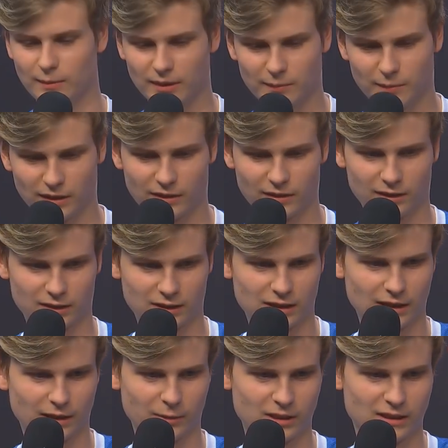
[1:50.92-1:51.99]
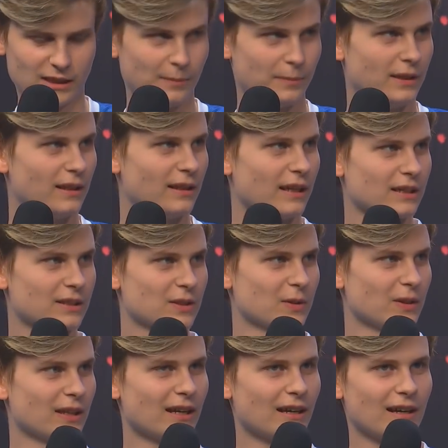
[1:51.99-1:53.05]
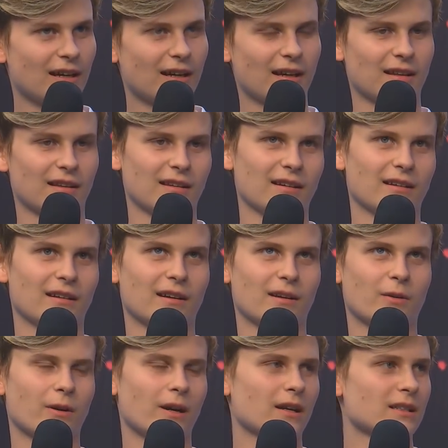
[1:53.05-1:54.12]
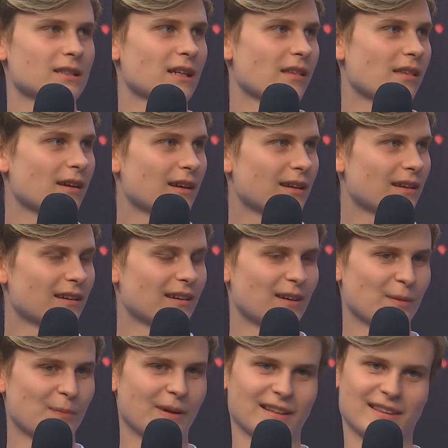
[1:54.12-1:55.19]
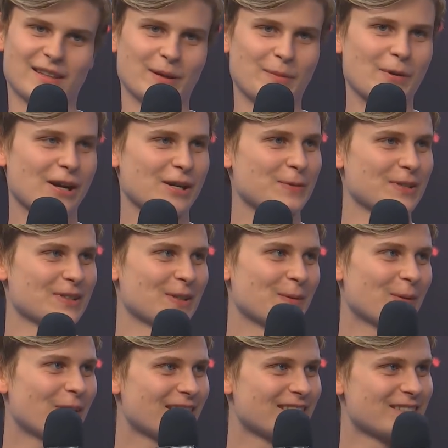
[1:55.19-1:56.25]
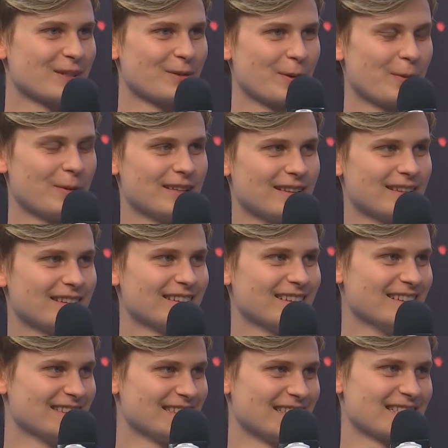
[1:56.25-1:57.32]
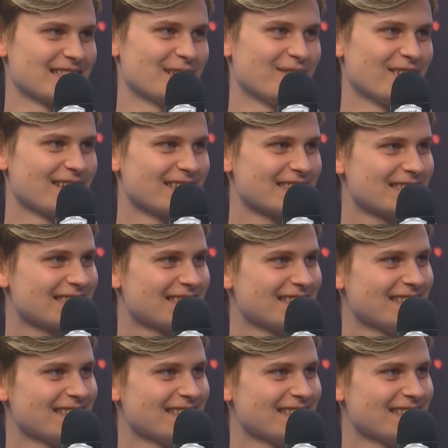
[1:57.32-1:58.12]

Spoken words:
a bit because I was TPing next to Ana and Gragas, I think. But the brush was not walled, so we win this time, I guess.